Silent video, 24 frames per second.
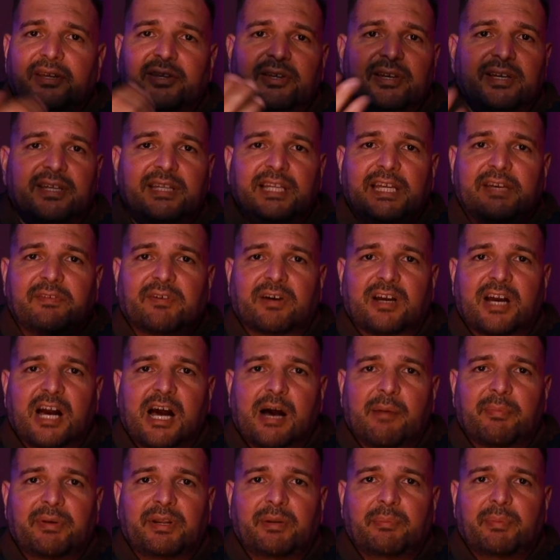You can leave a
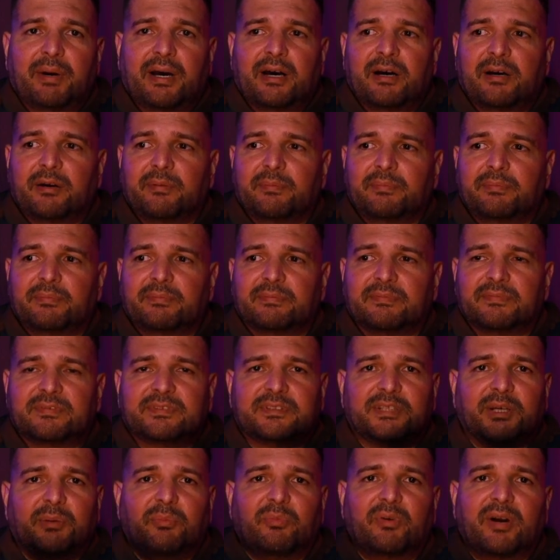comment about
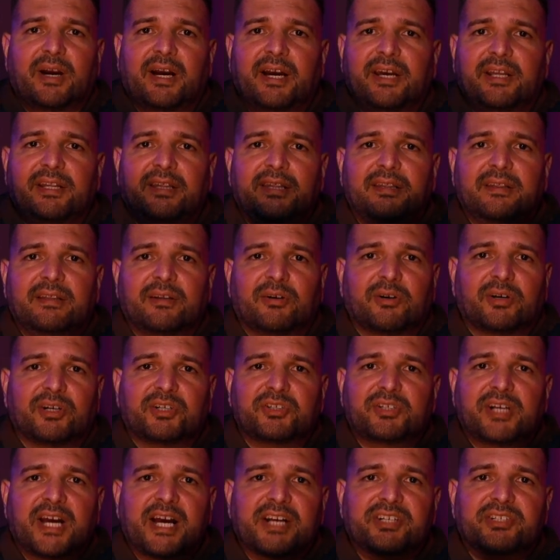some ride or
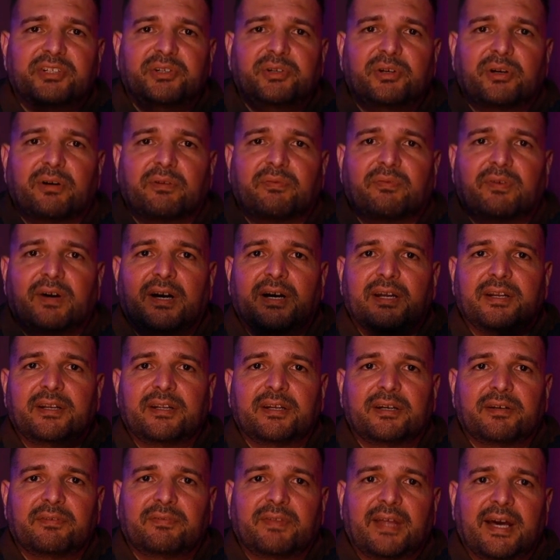attraction you're fond
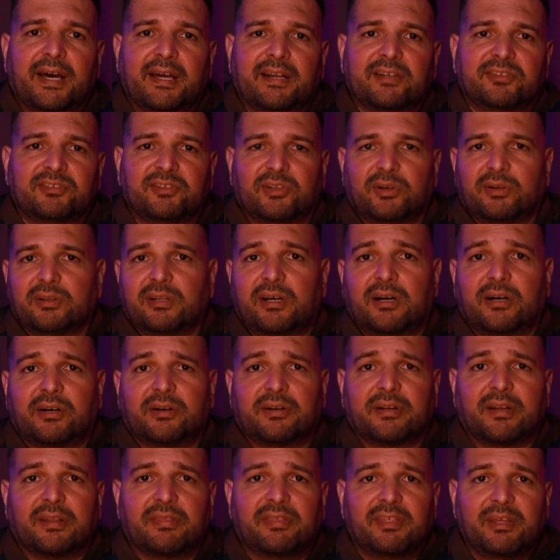of that is no
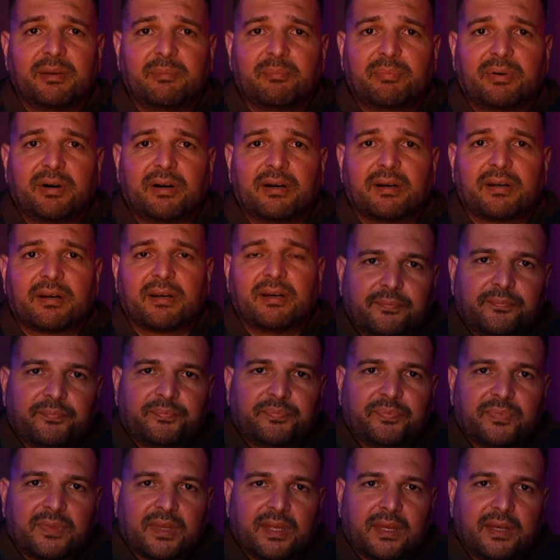longer in a theme park
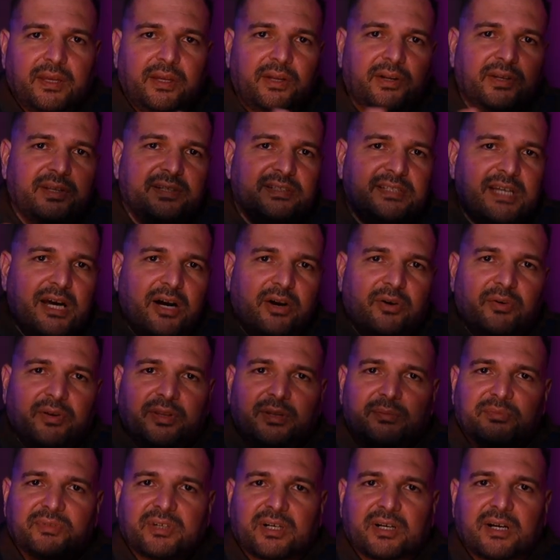you know these
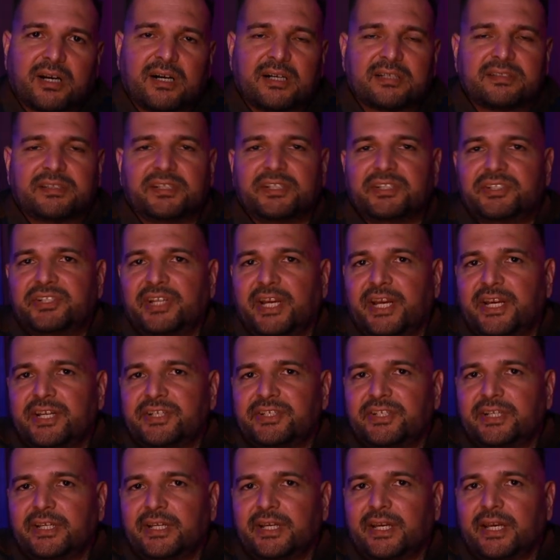algorithms are constantly
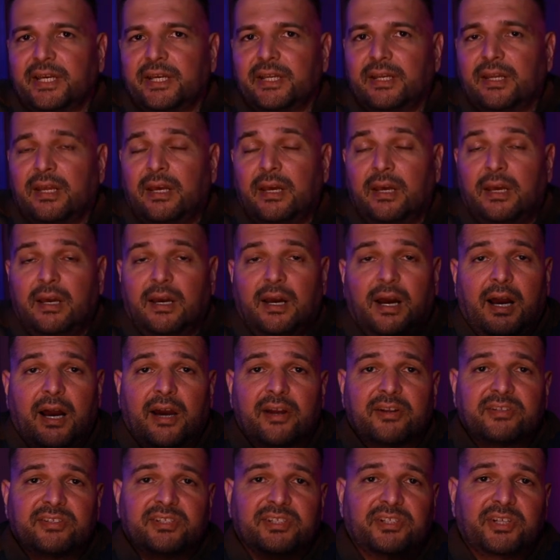changing and i
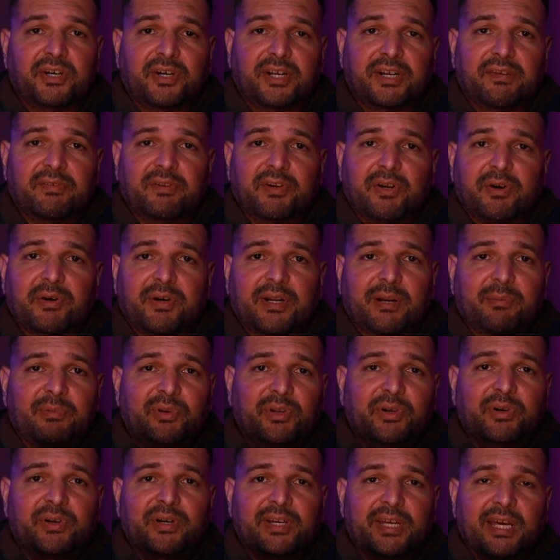honestly don't even know what i'm
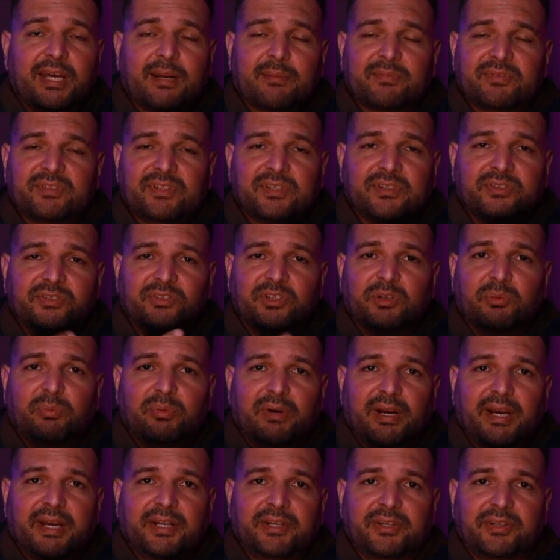doing yet i'm still so
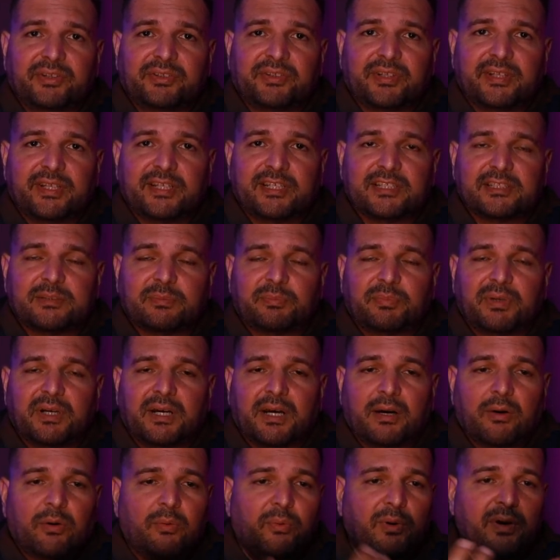brand new to this
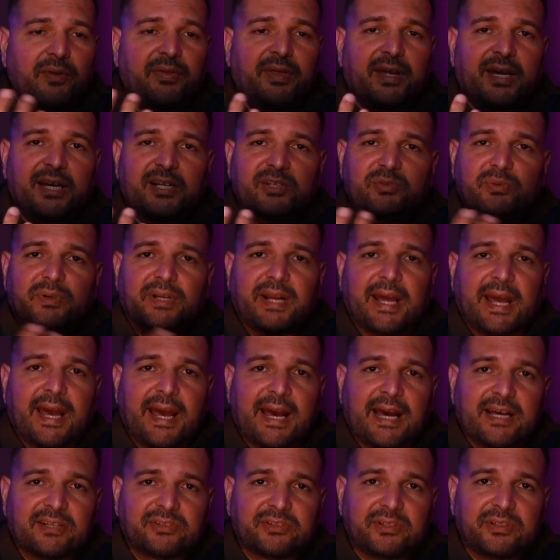but one thing i just want to
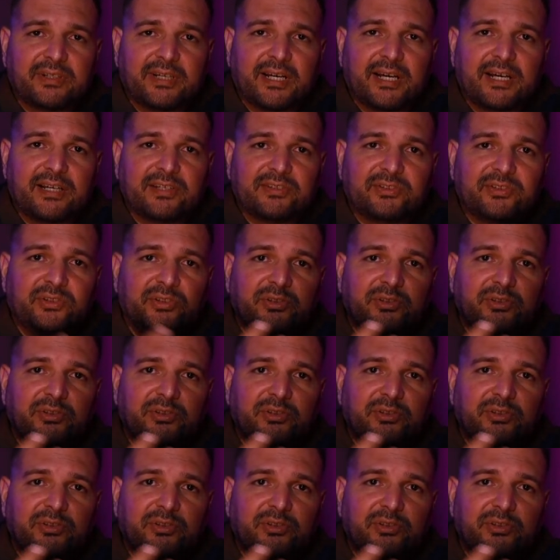ask you guys